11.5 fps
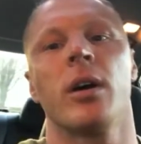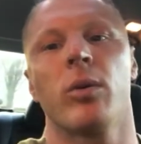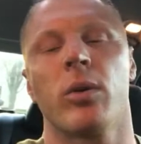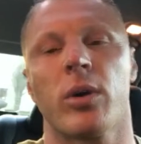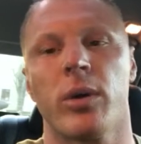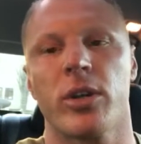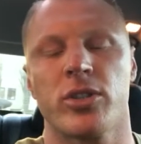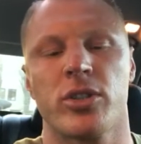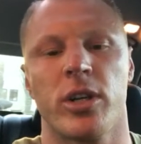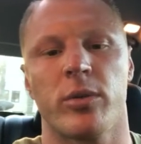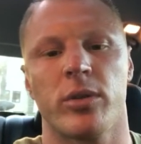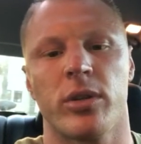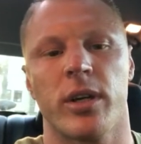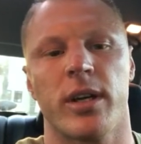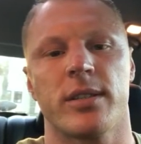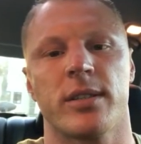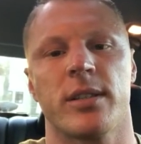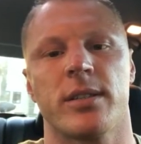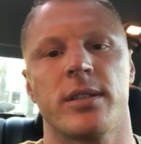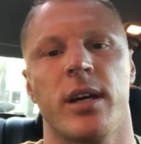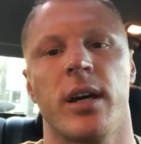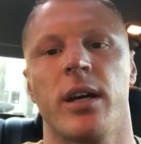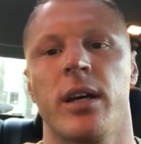What I want to share with you guys is
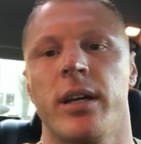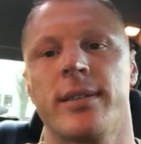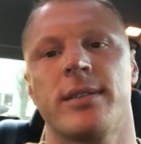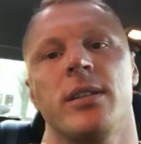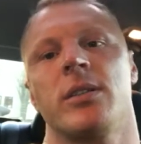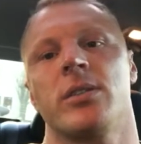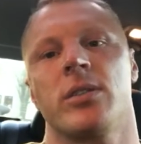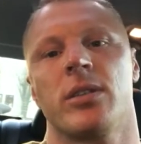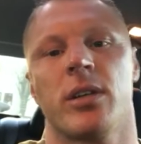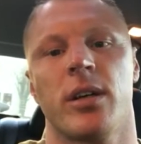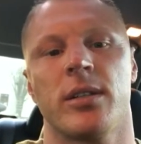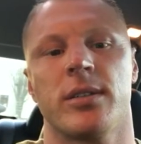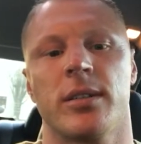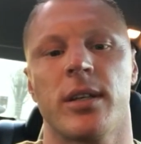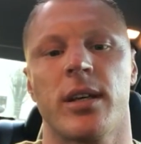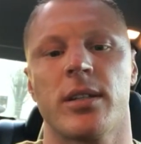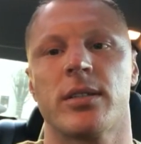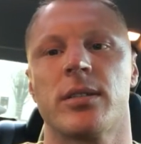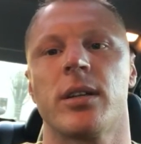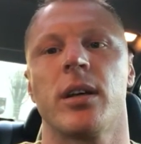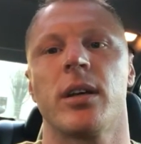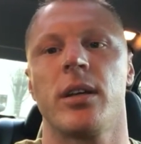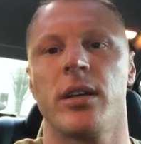that it gets easier, guys. It gets
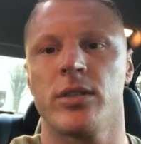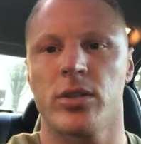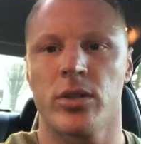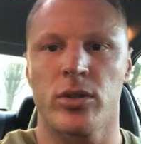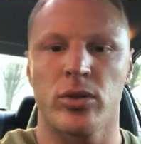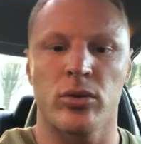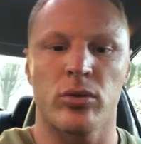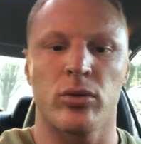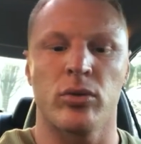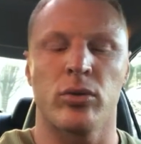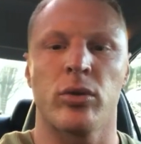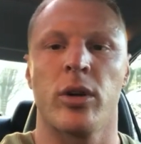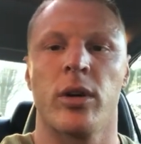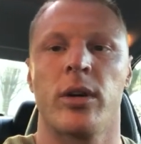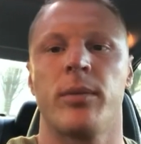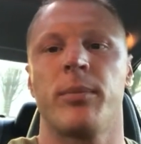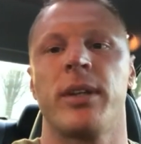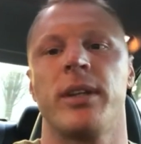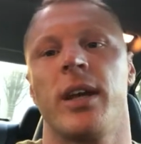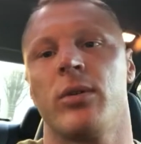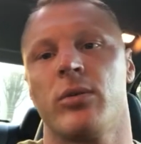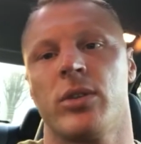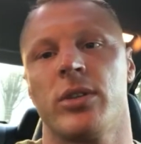easier to
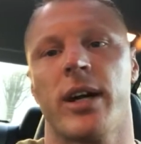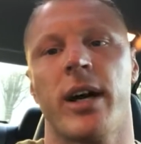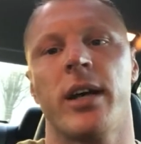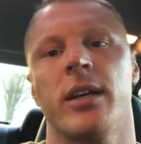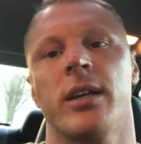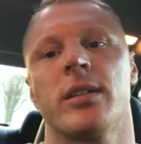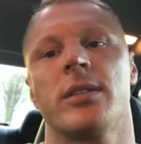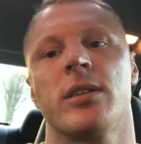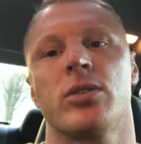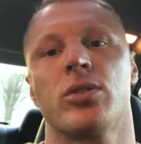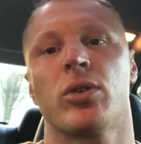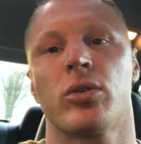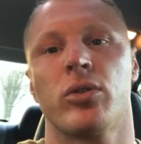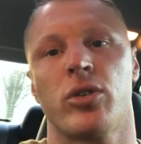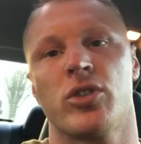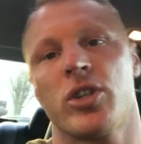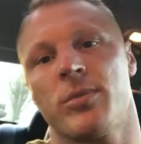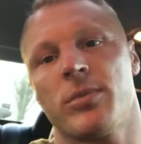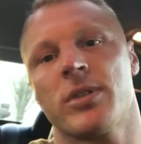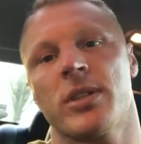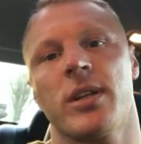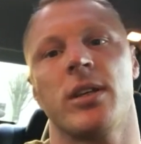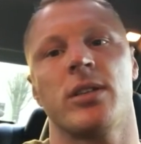maintain with your diet. It gets easier to go to the gym.
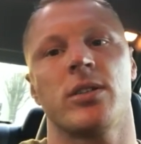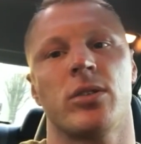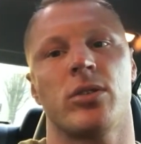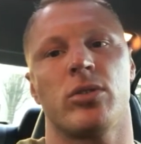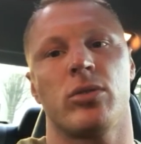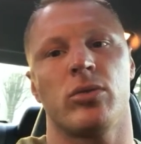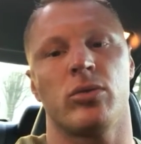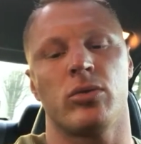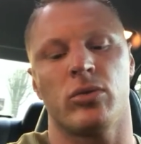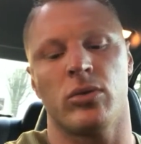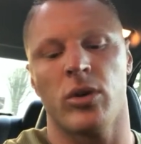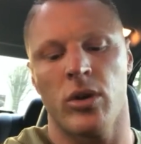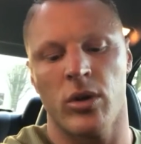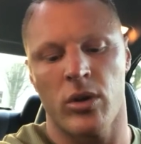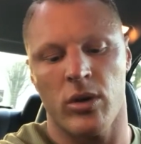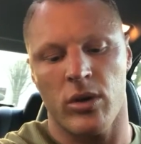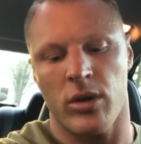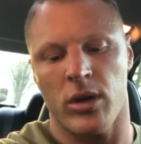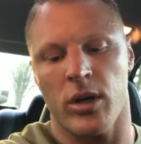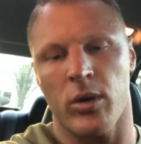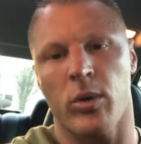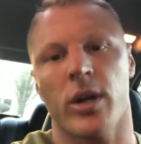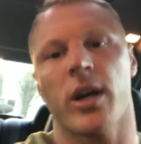It gets easier to
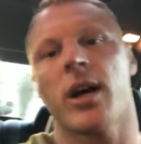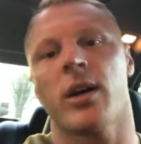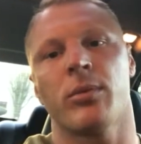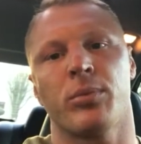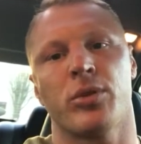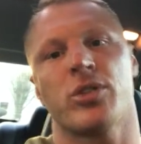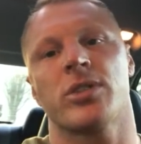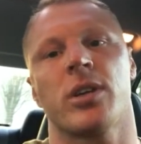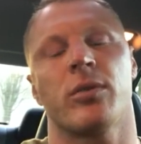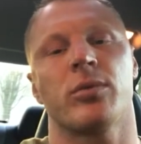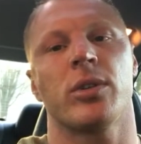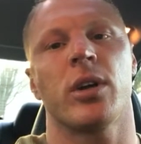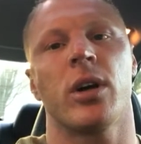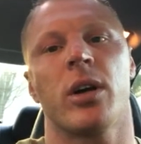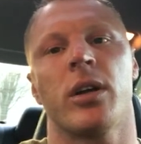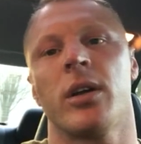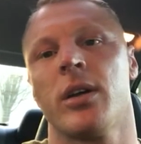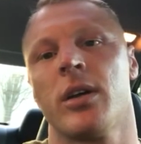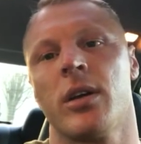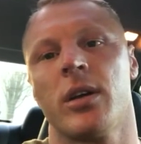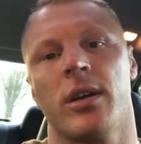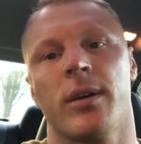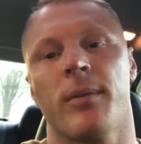work out and push yourself really hard.
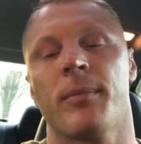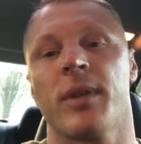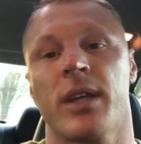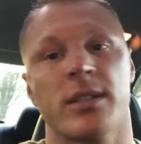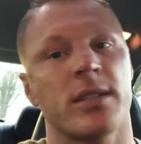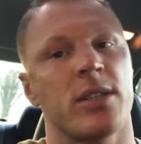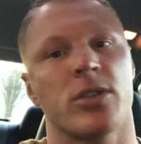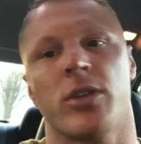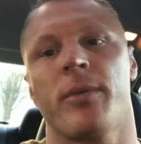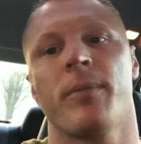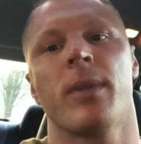It gets easier.